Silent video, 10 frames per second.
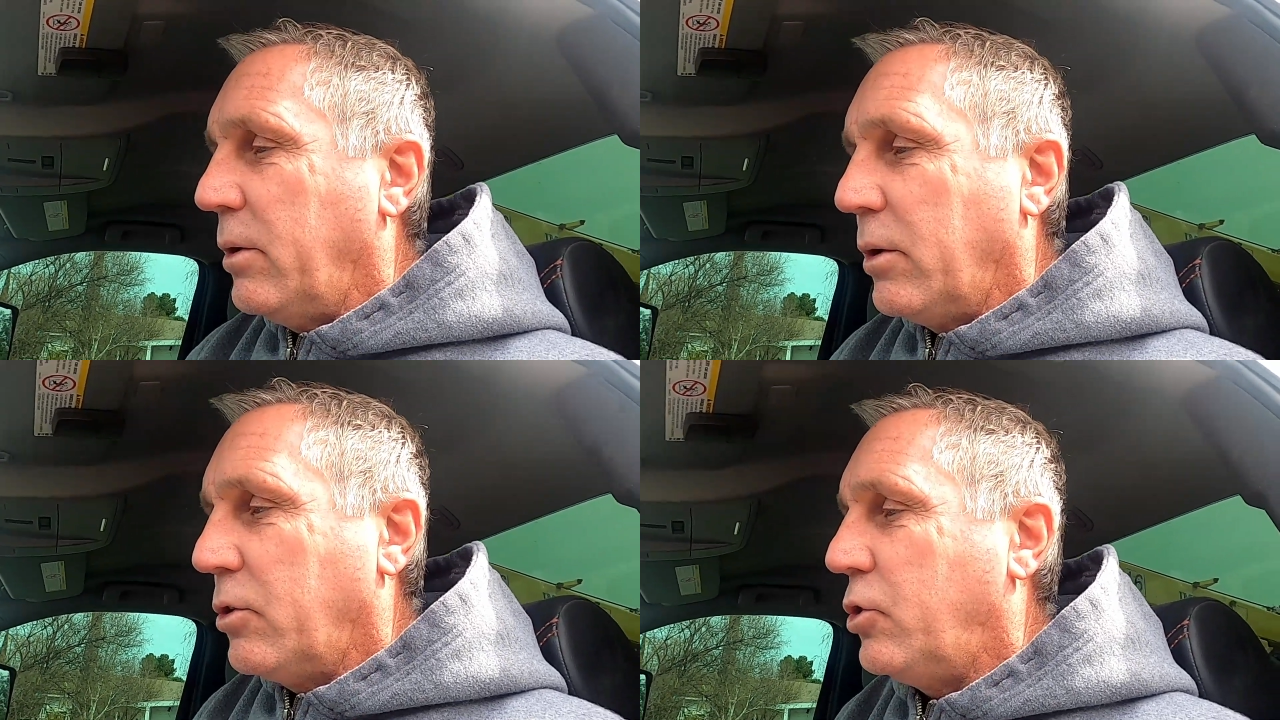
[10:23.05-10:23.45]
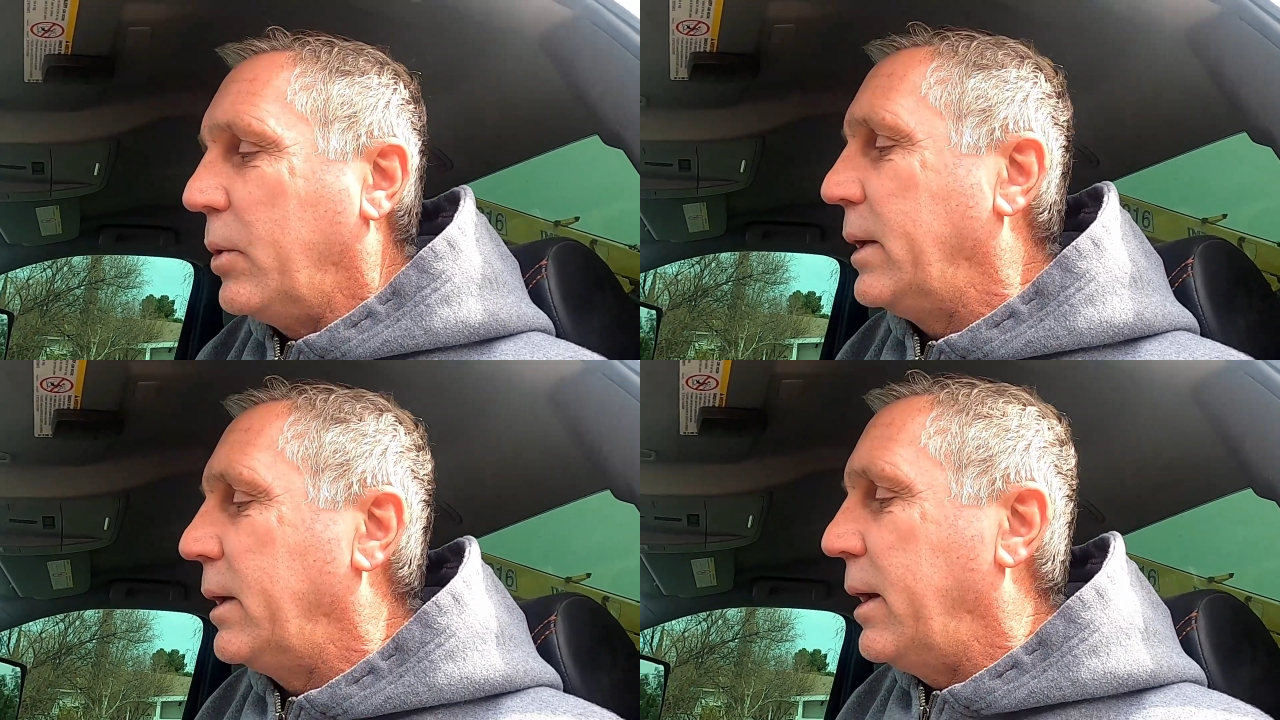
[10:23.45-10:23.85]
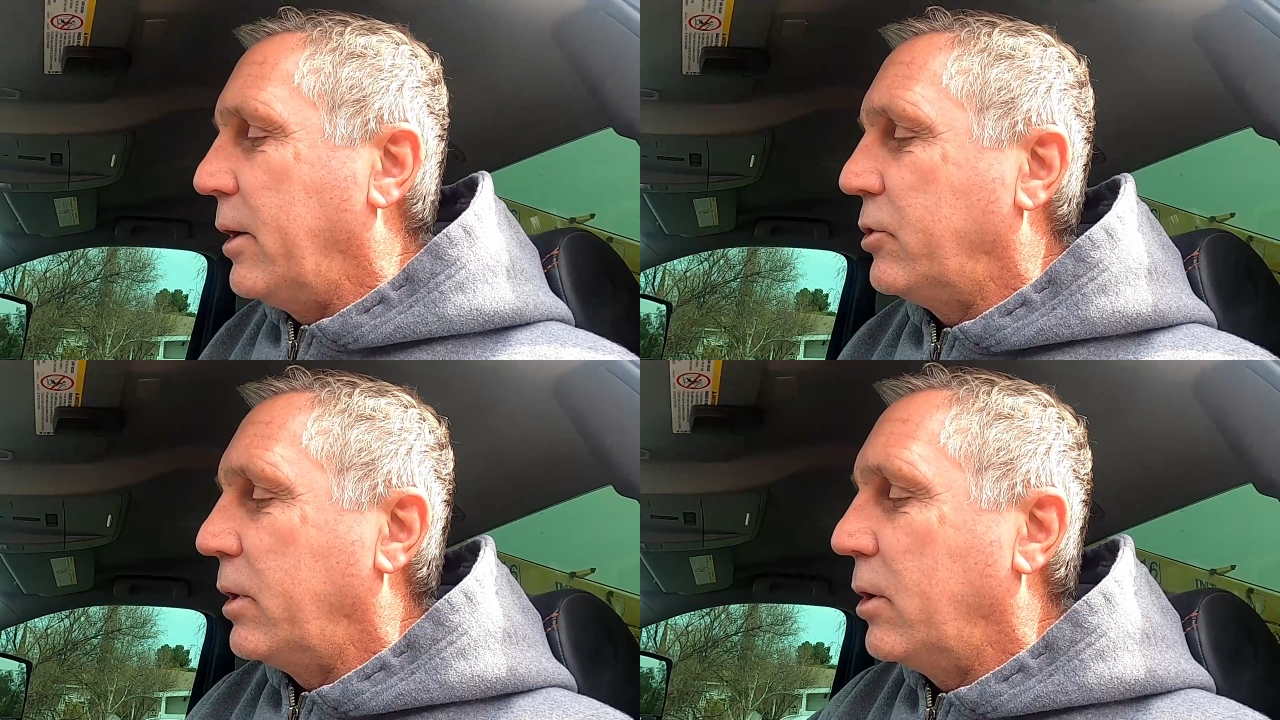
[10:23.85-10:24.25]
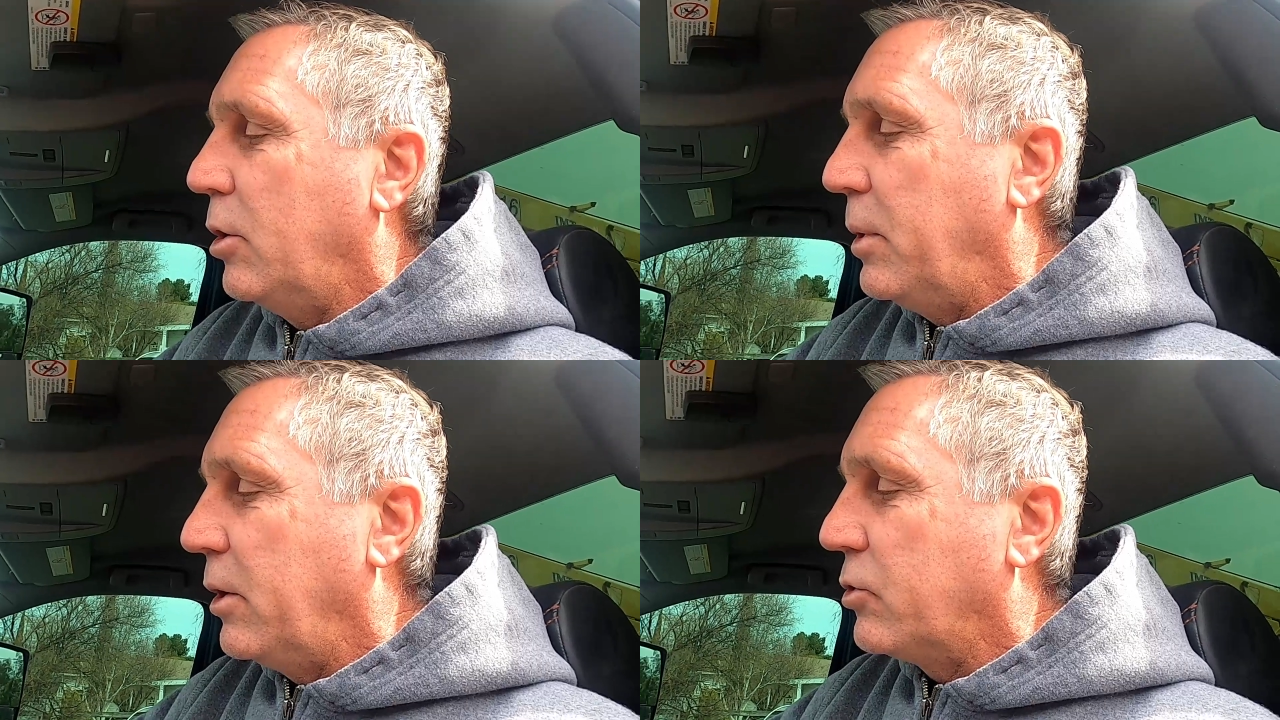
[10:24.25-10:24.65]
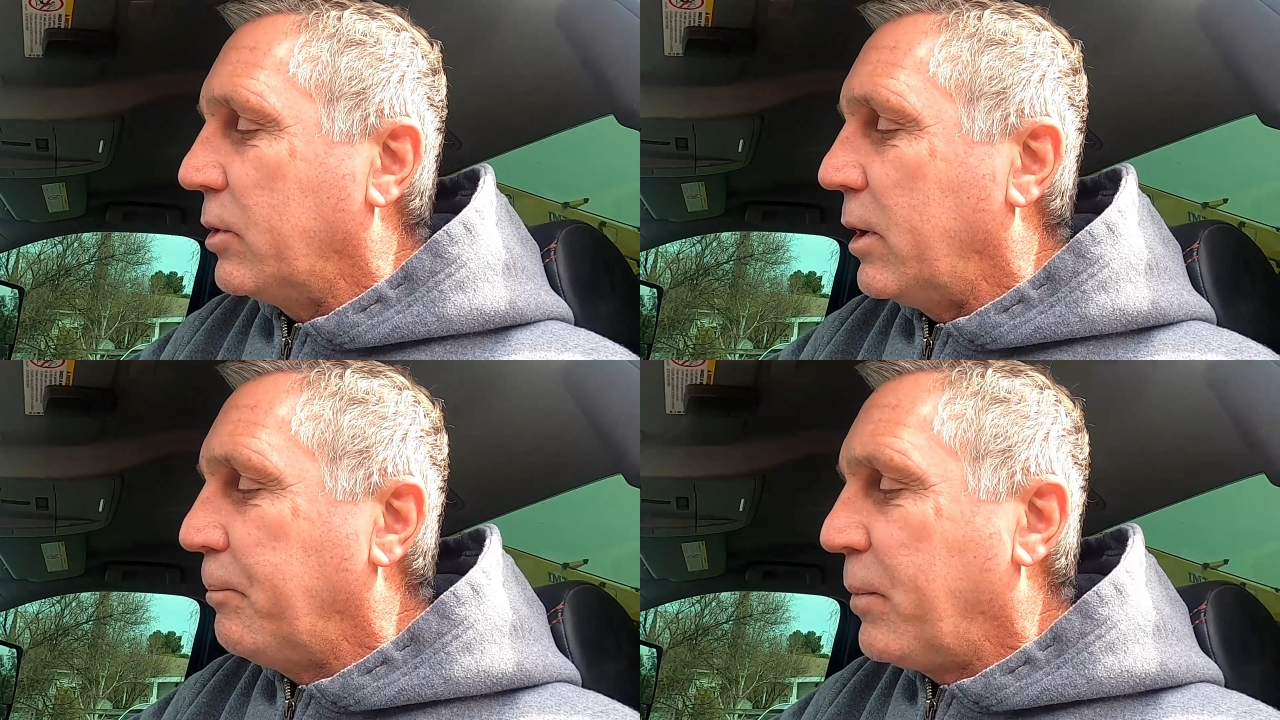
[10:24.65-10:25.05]
You know, they'll show you on the dash that the glow plugs
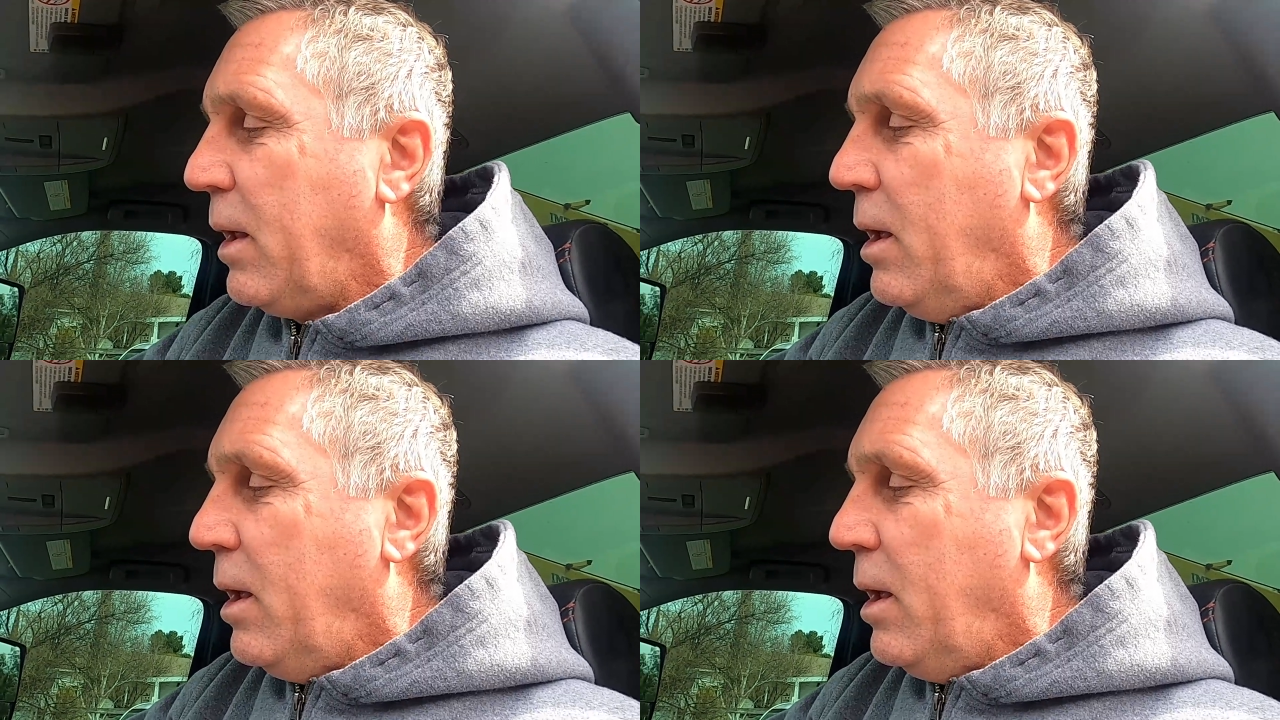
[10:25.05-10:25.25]
are on.